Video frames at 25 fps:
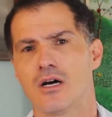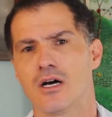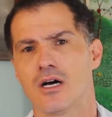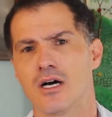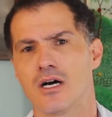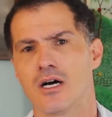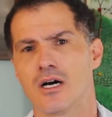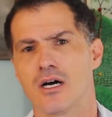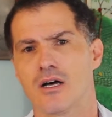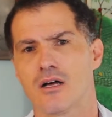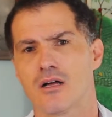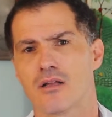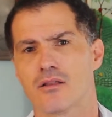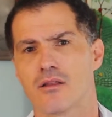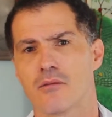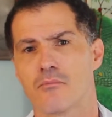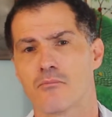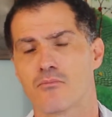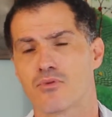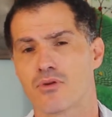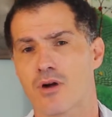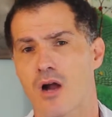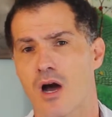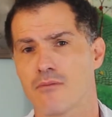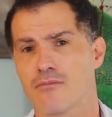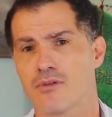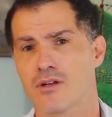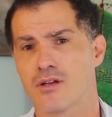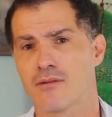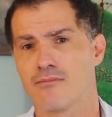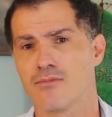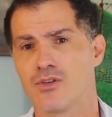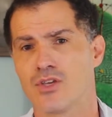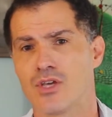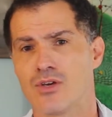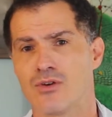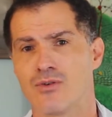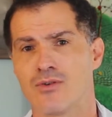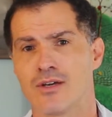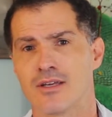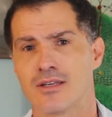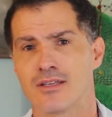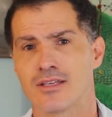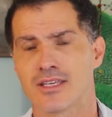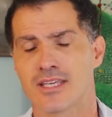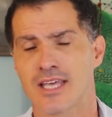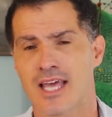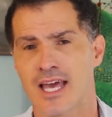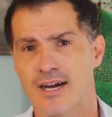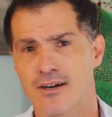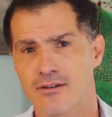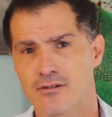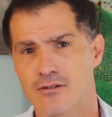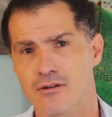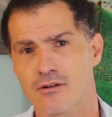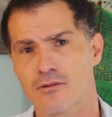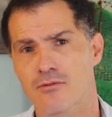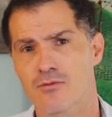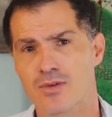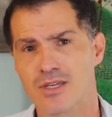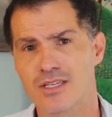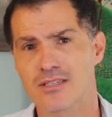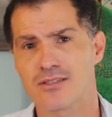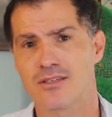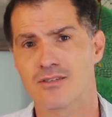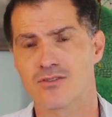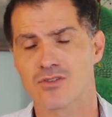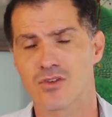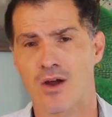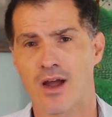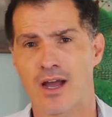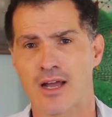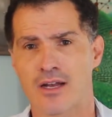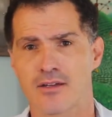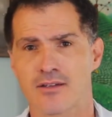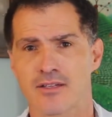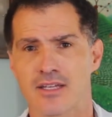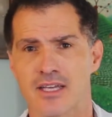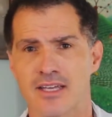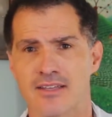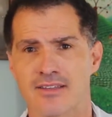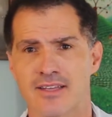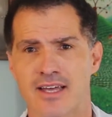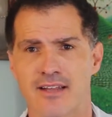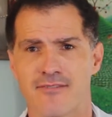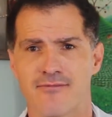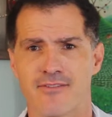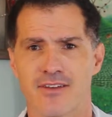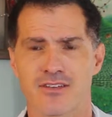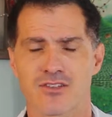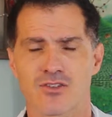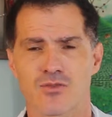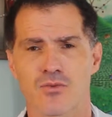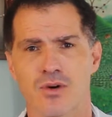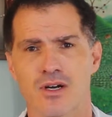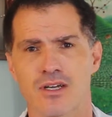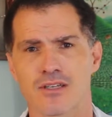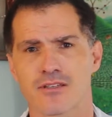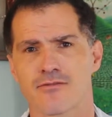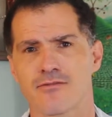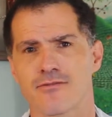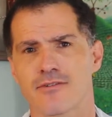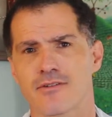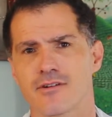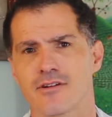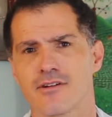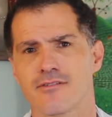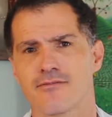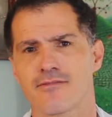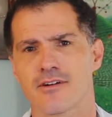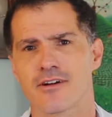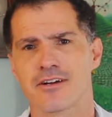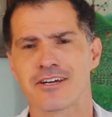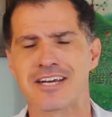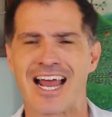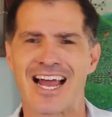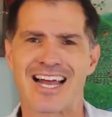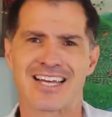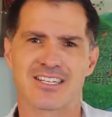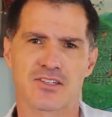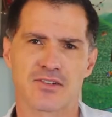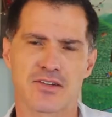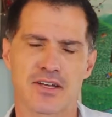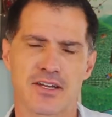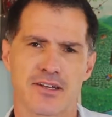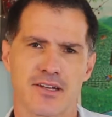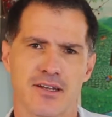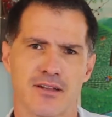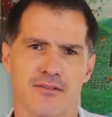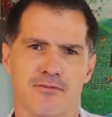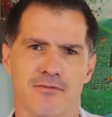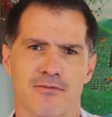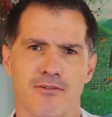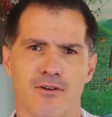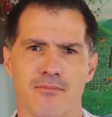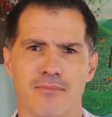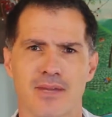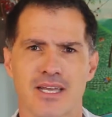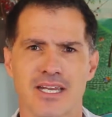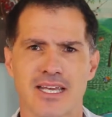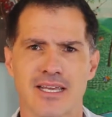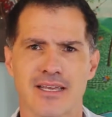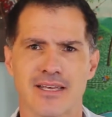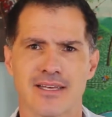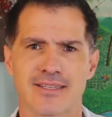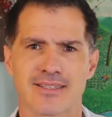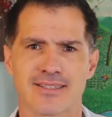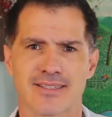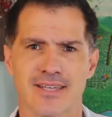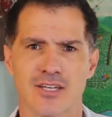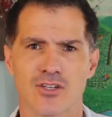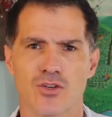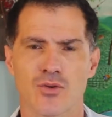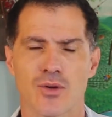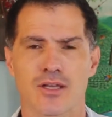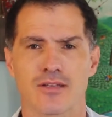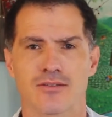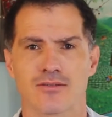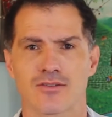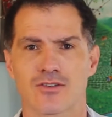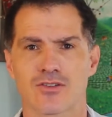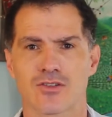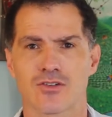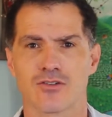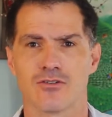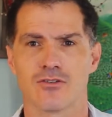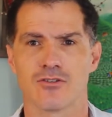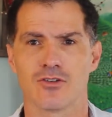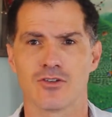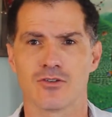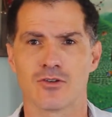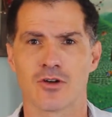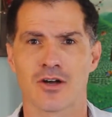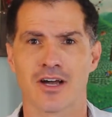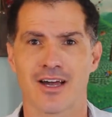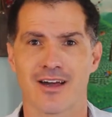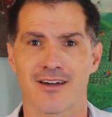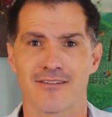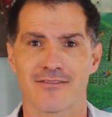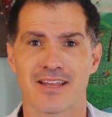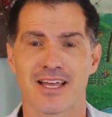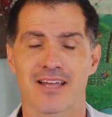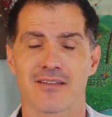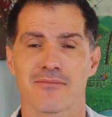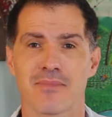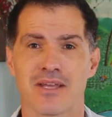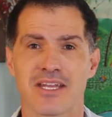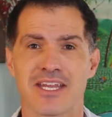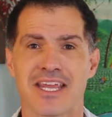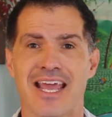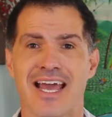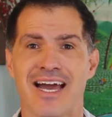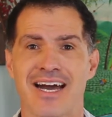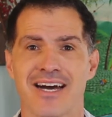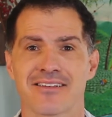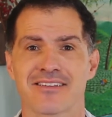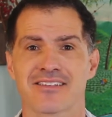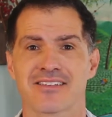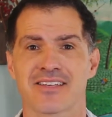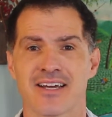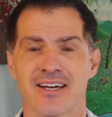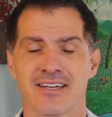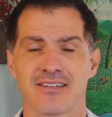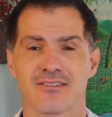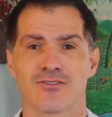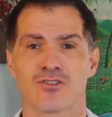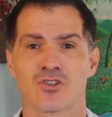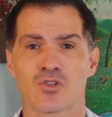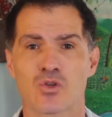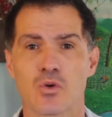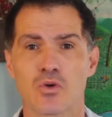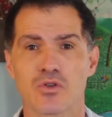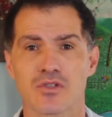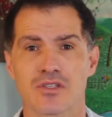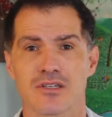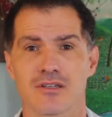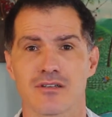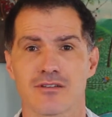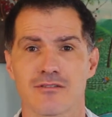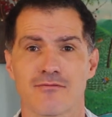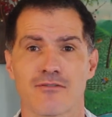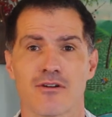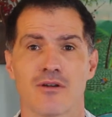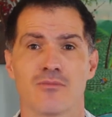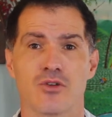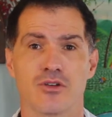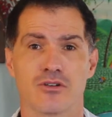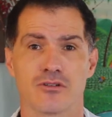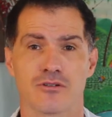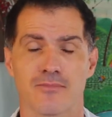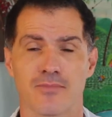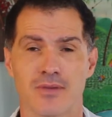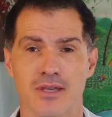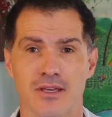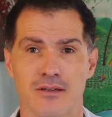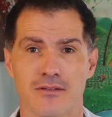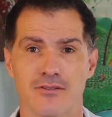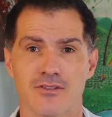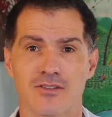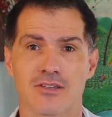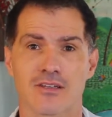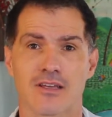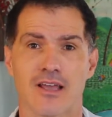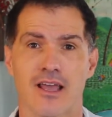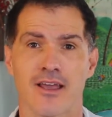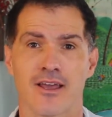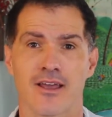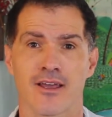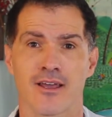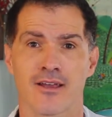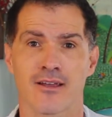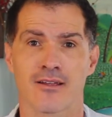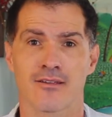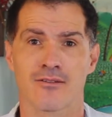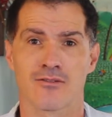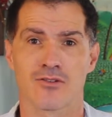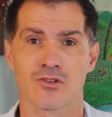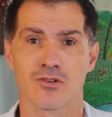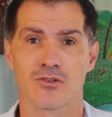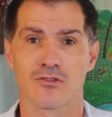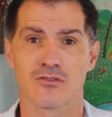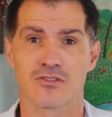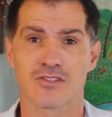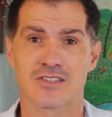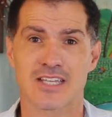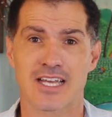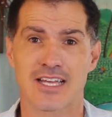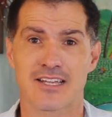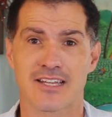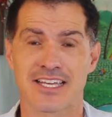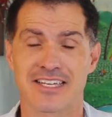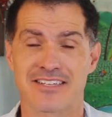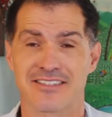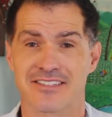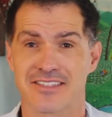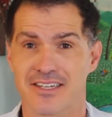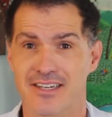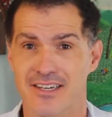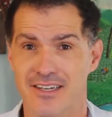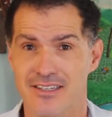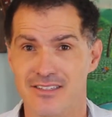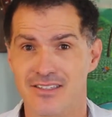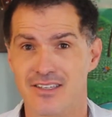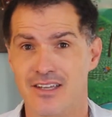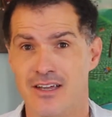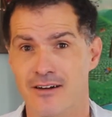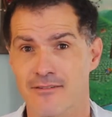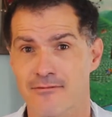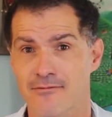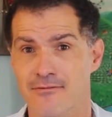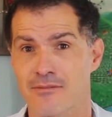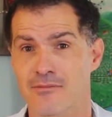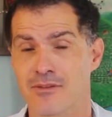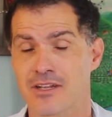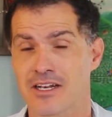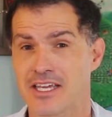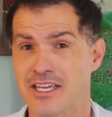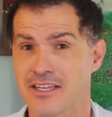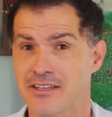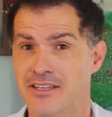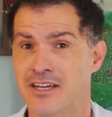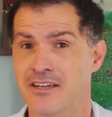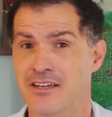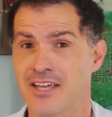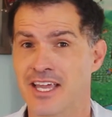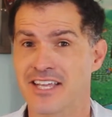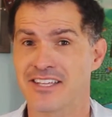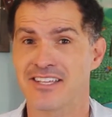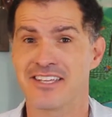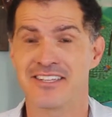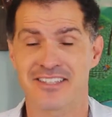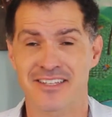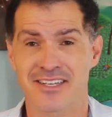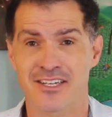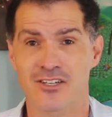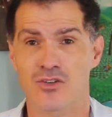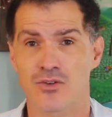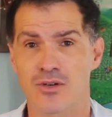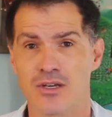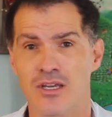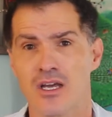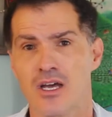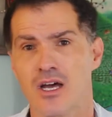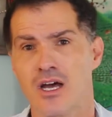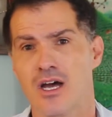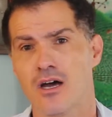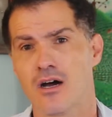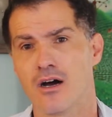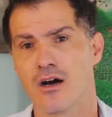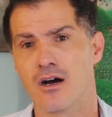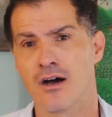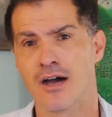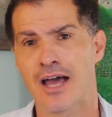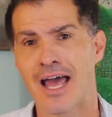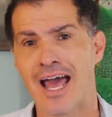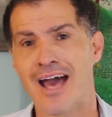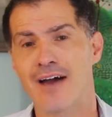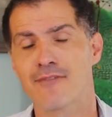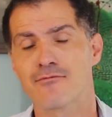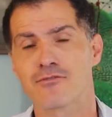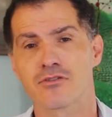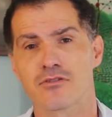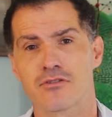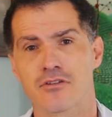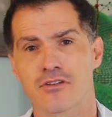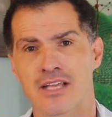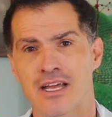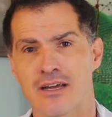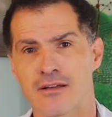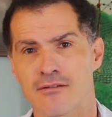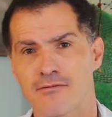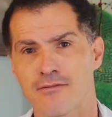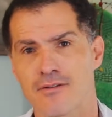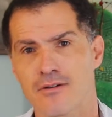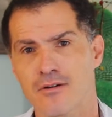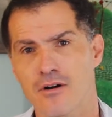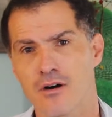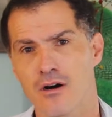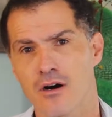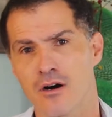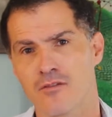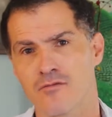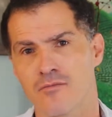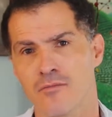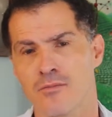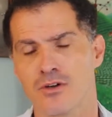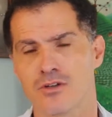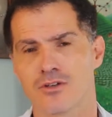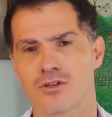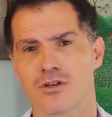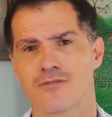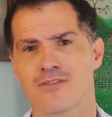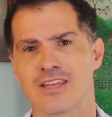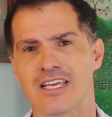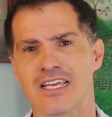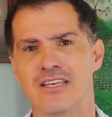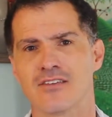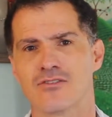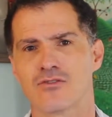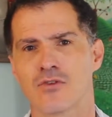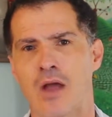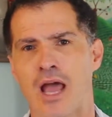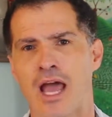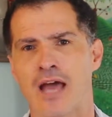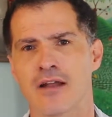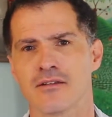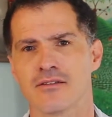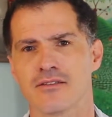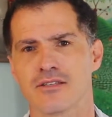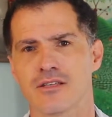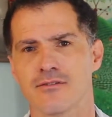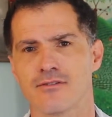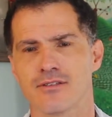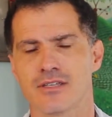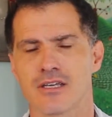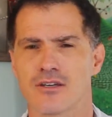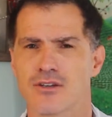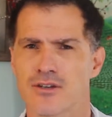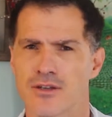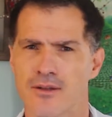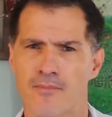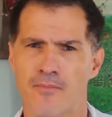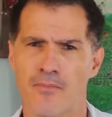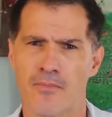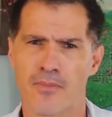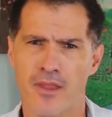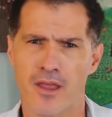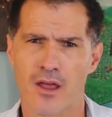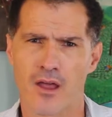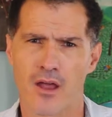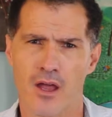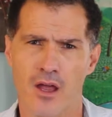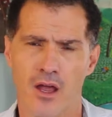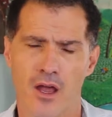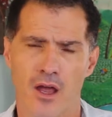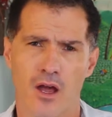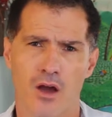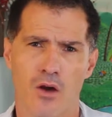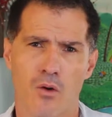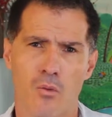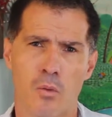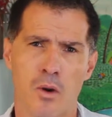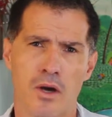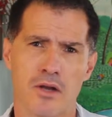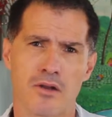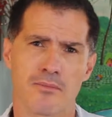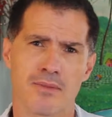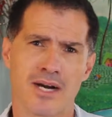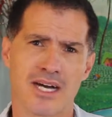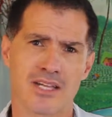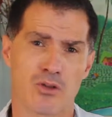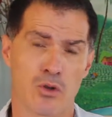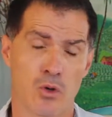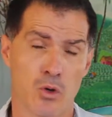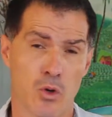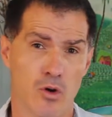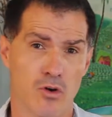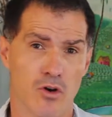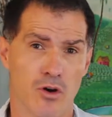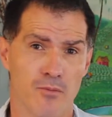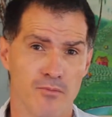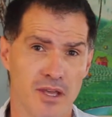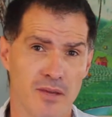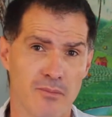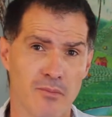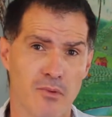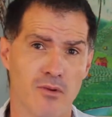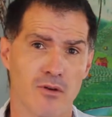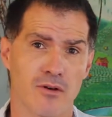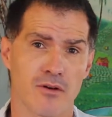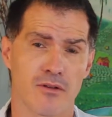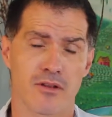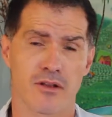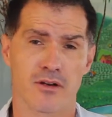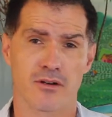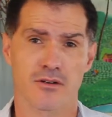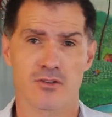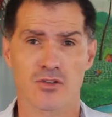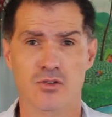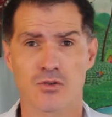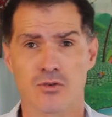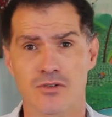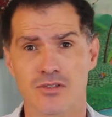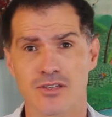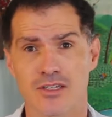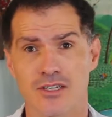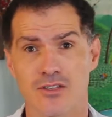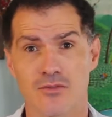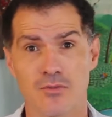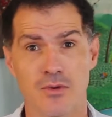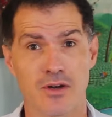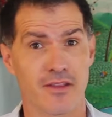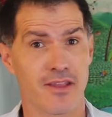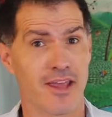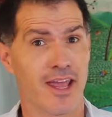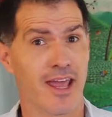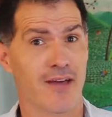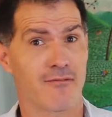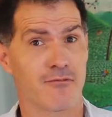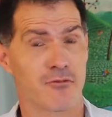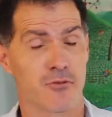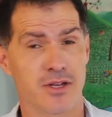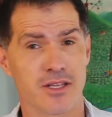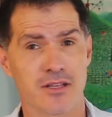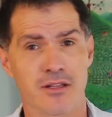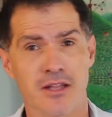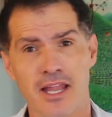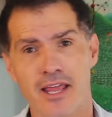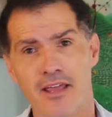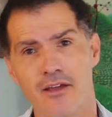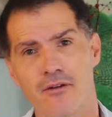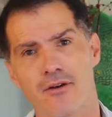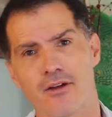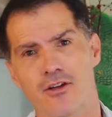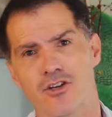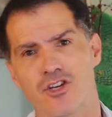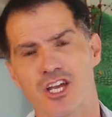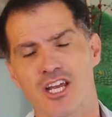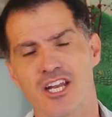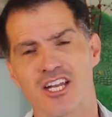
Uh, the problem you encounter with Easter Island is that this was very, very isolated for many centuries. So you don't have that many outside sources from Europeans, and those that exist are from the late eighteenth century, uh, after the downfall of much of the Easter Island civilization. What about the local people and their sources? Well, they have a written language.